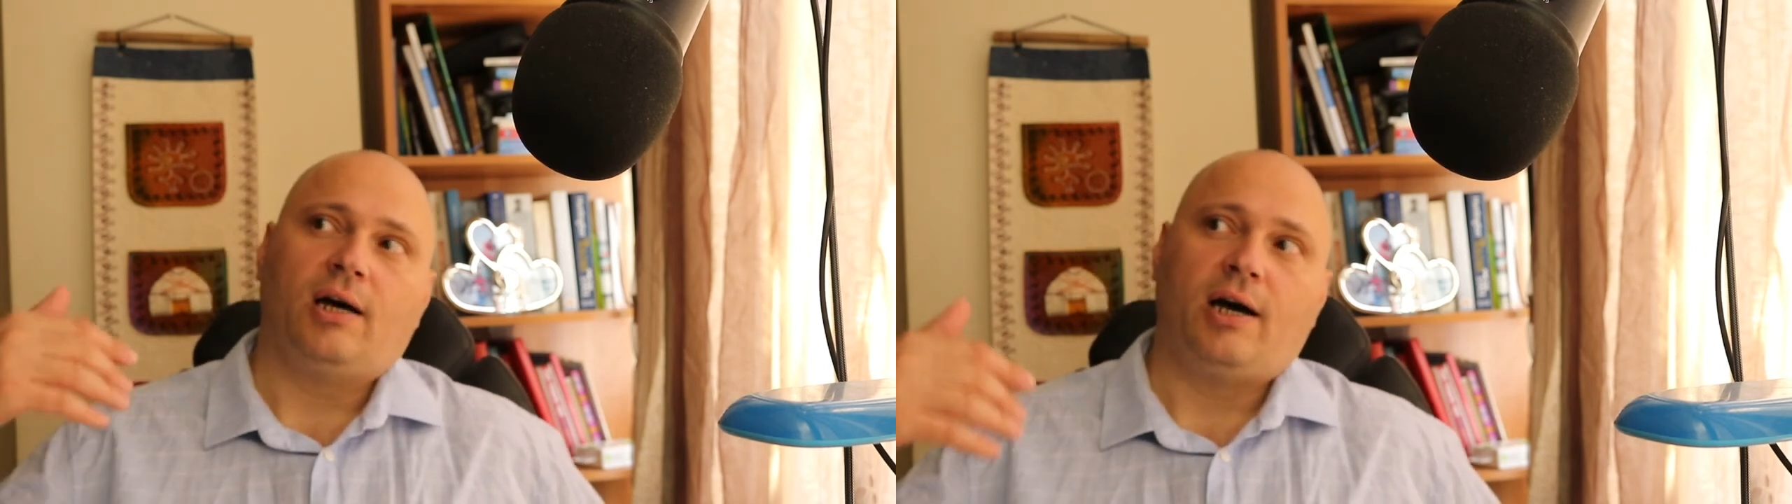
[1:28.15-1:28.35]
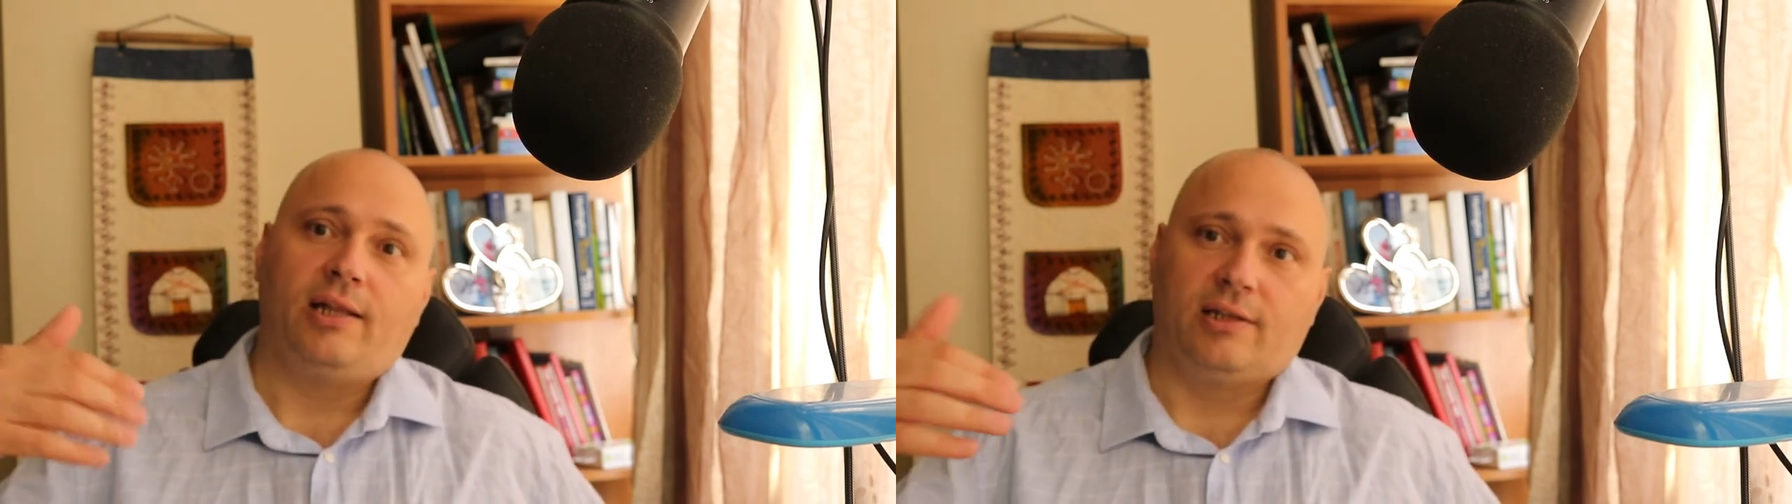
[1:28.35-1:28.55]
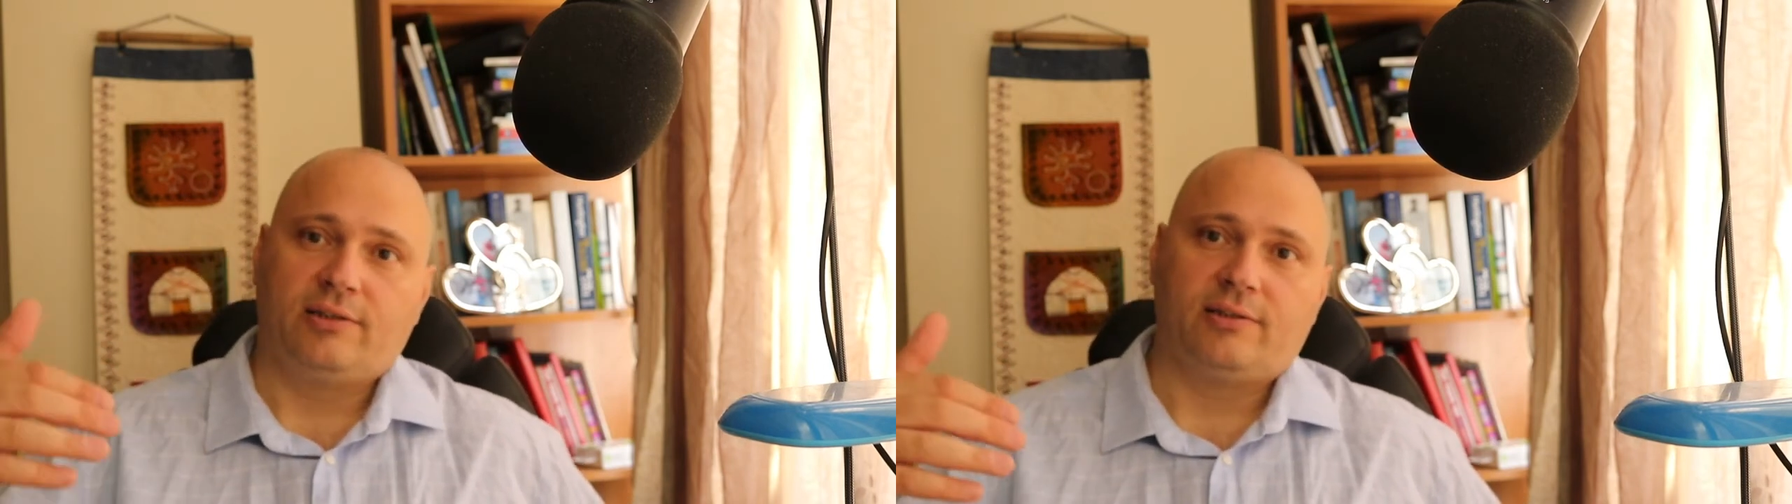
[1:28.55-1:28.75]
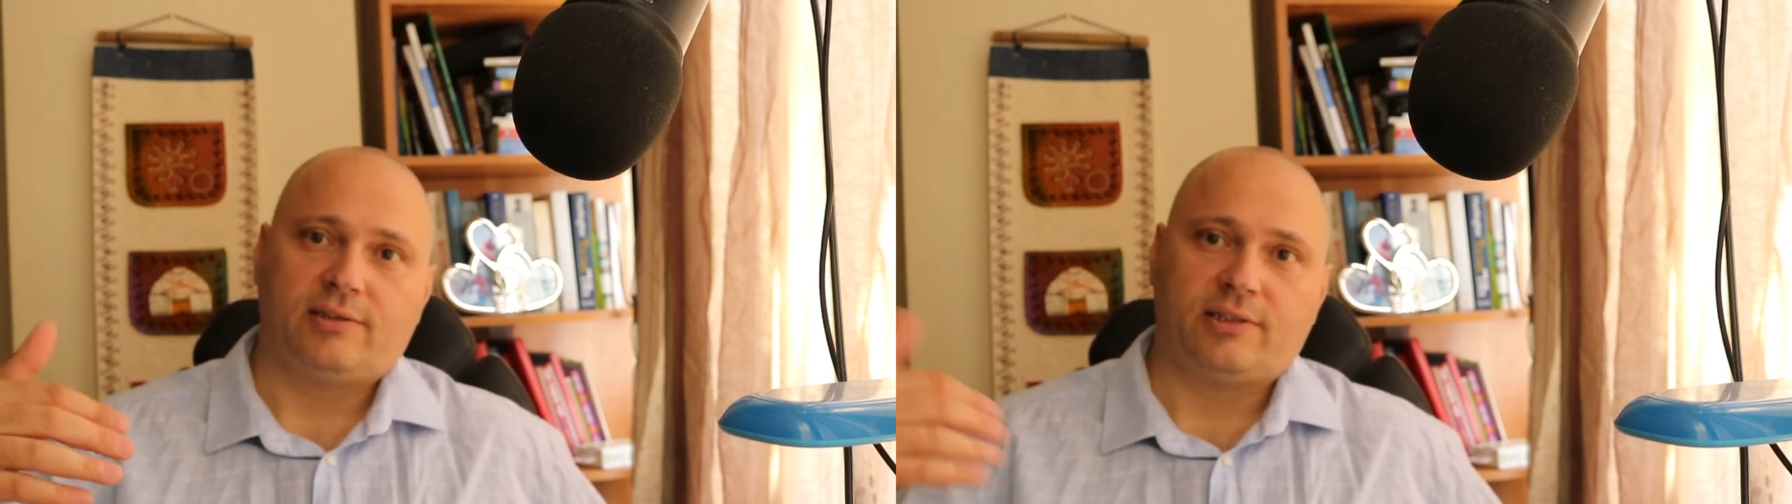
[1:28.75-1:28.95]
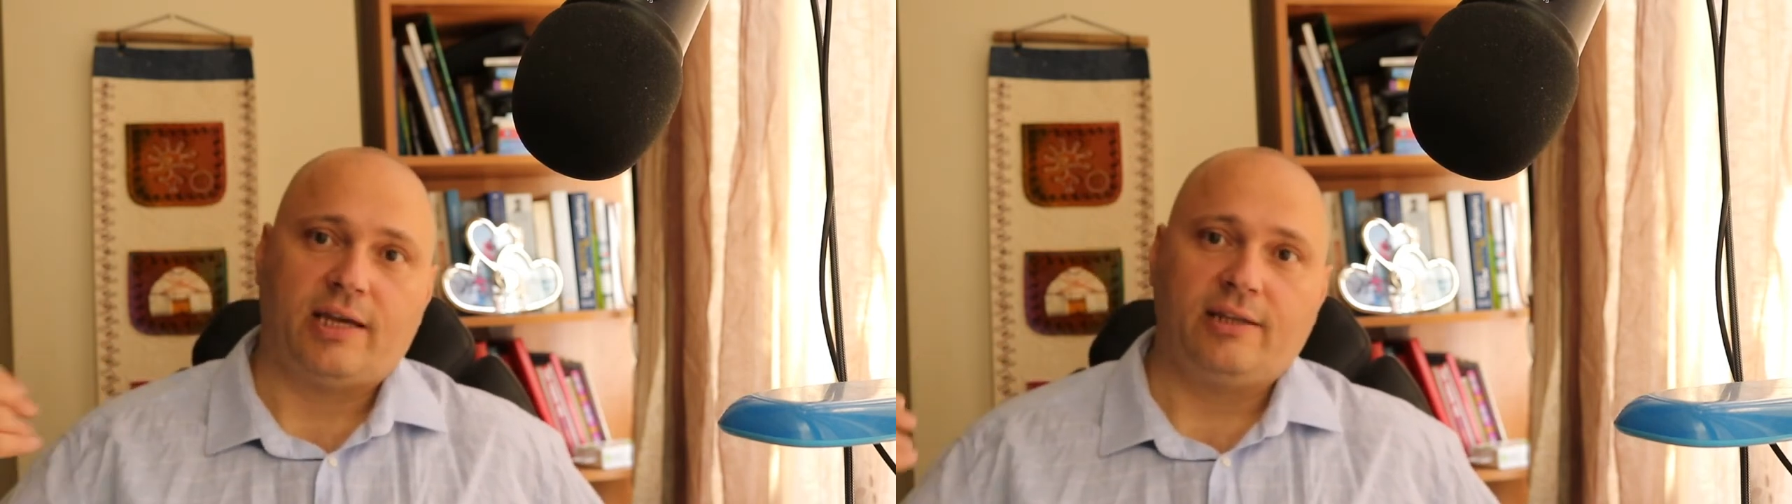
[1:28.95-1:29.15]
island
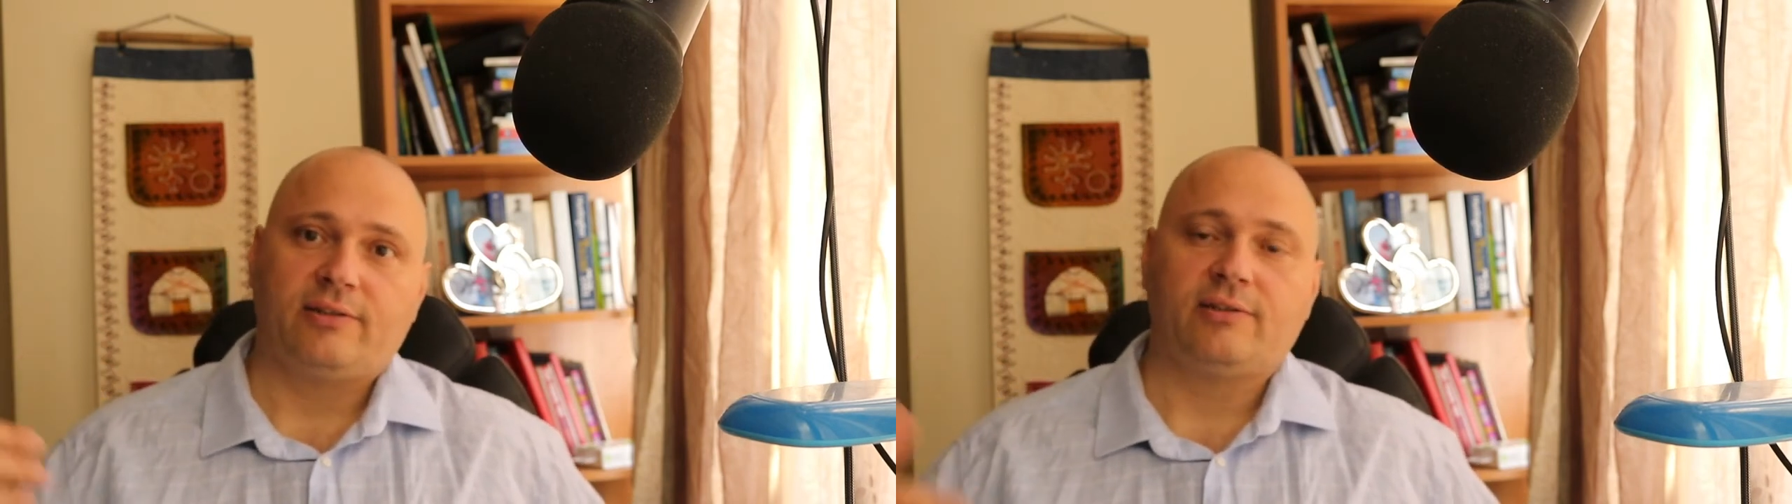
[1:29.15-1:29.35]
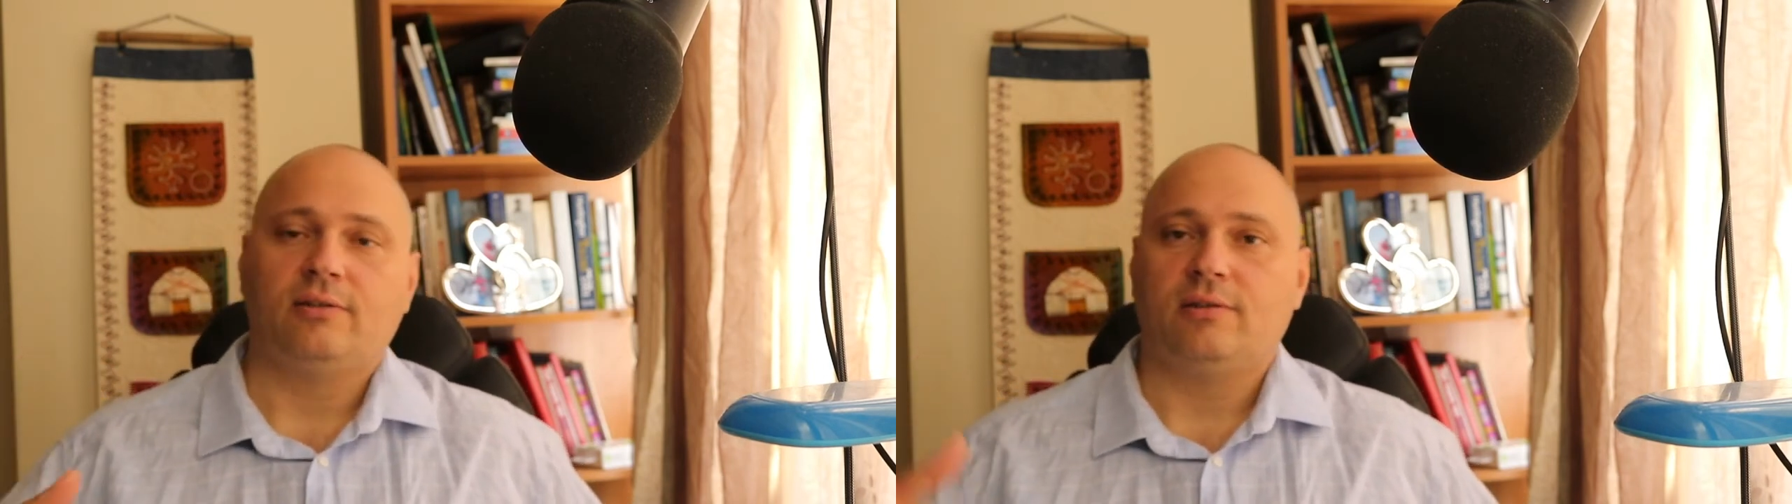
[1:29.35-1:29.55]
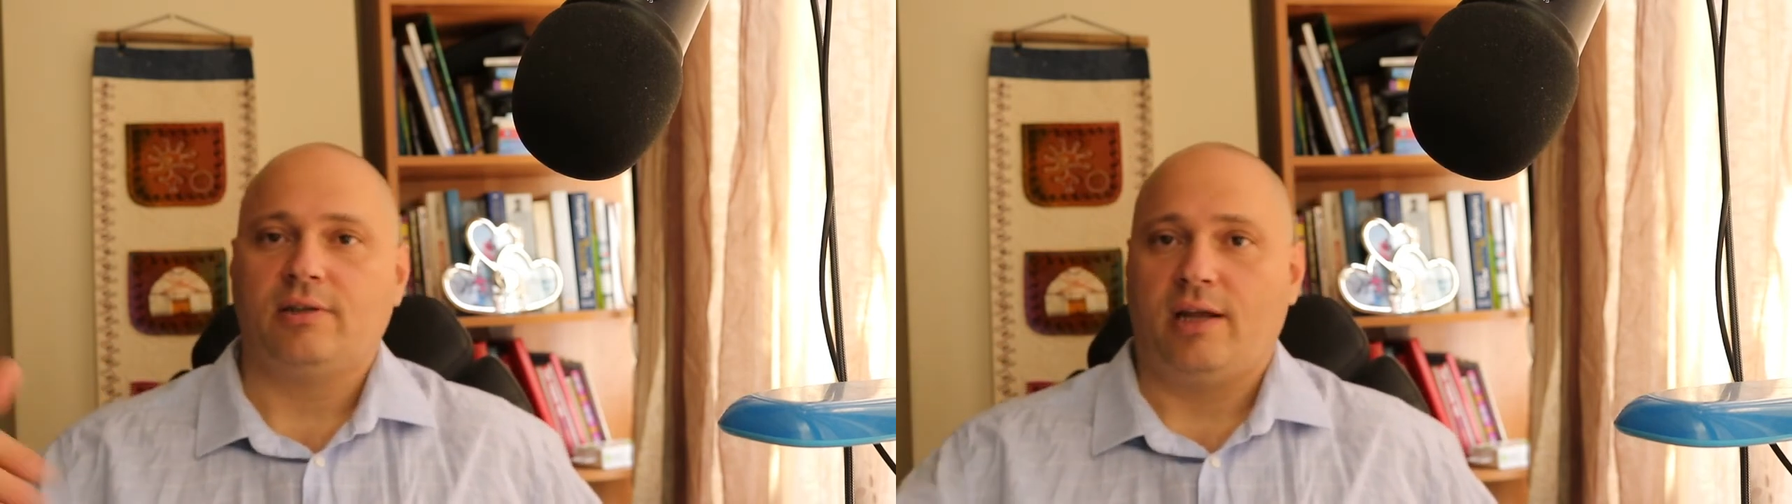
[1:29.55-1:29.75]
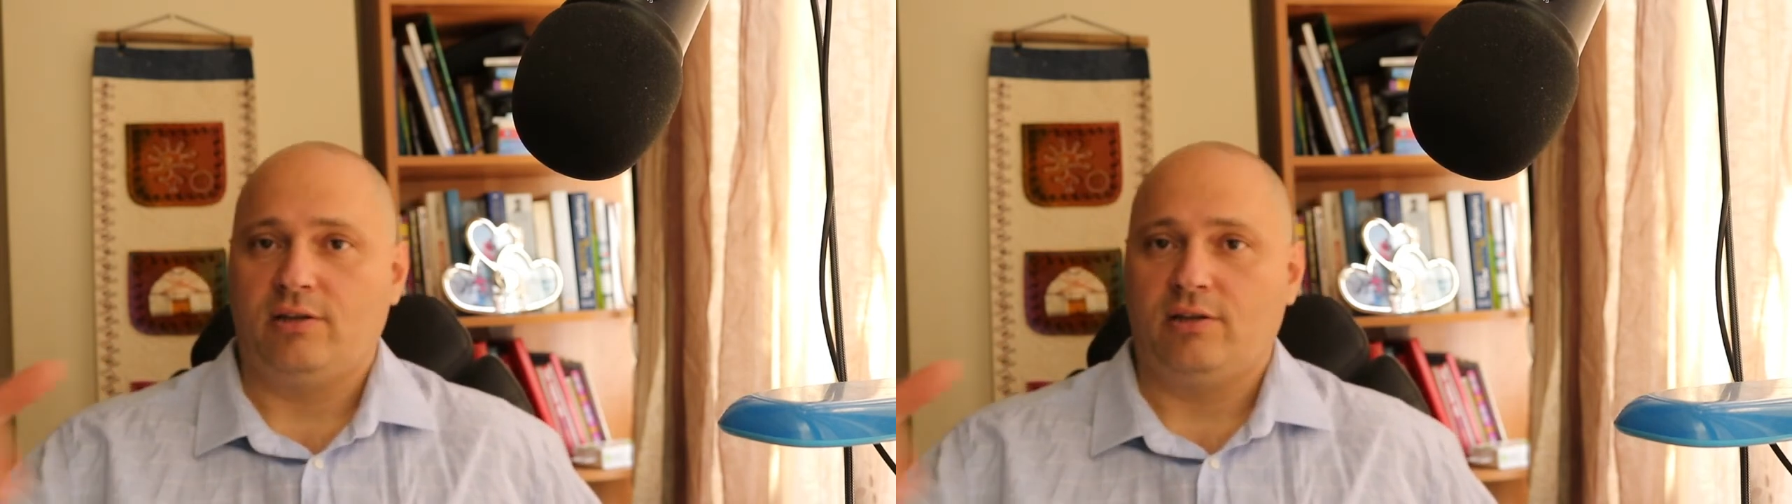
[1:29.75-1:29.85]
side or the